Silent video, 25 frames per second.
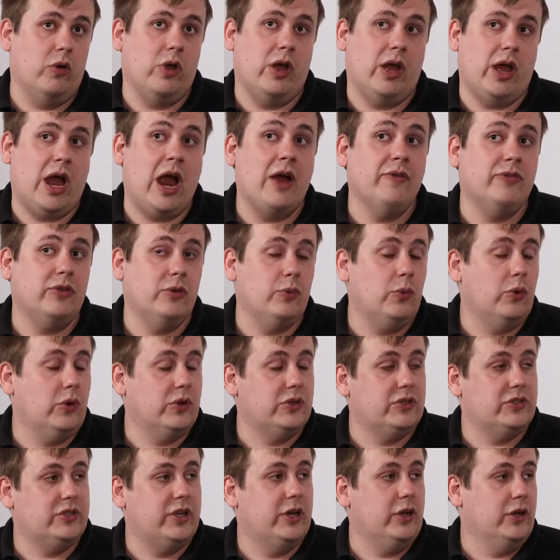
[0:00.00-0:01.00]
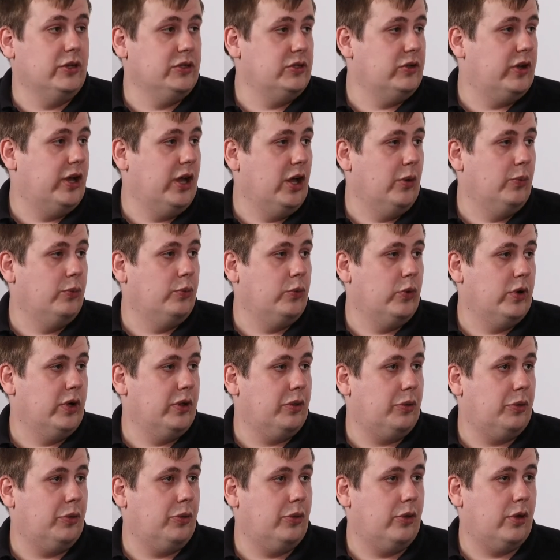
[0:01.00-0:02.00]
afterwards, they also help
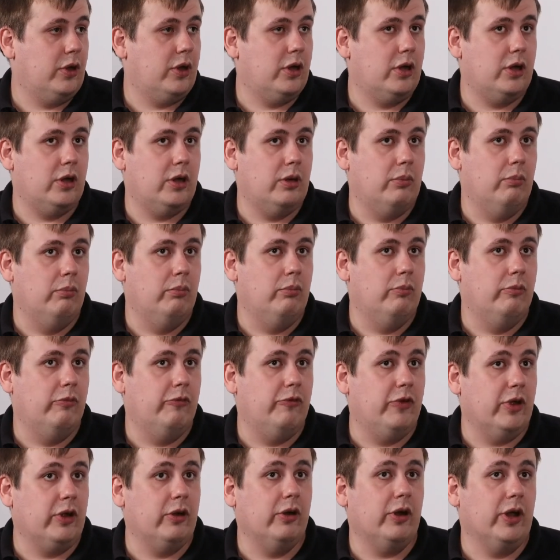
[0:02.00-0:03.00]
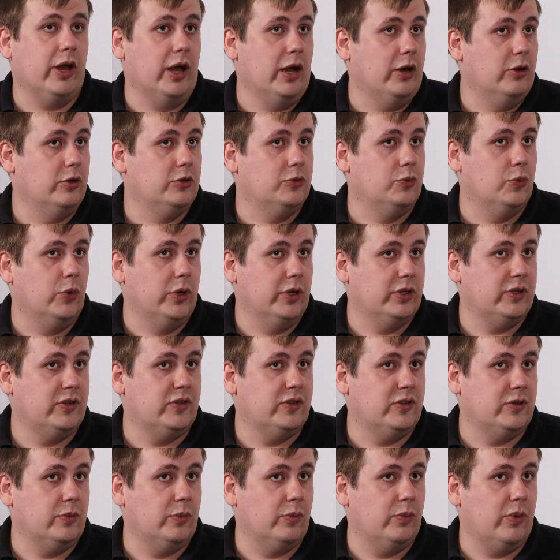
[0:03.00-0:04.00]
with figuring out
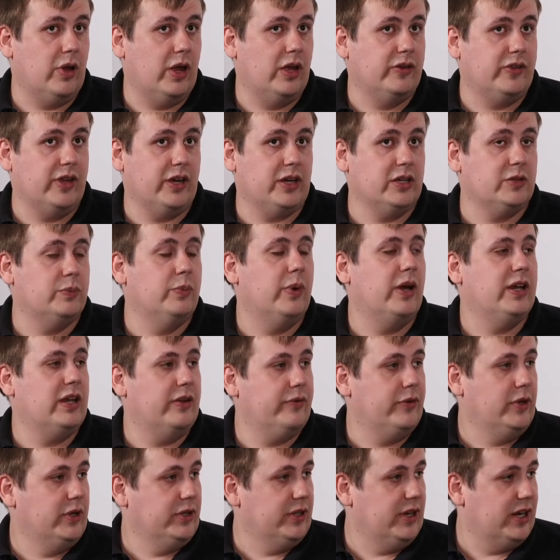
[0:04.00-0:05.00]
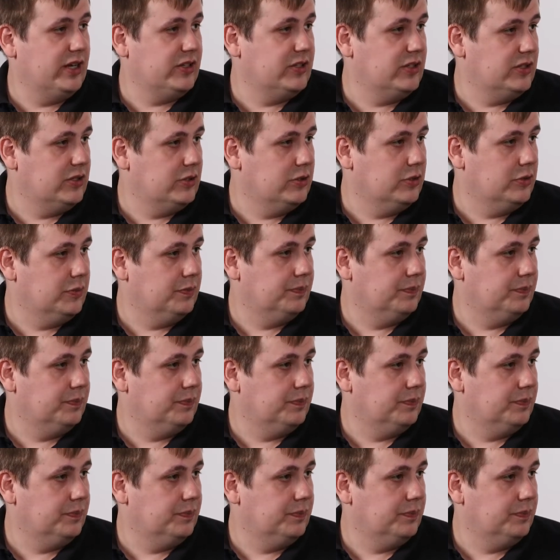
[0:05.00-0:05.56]
what attackers might have gotten access to.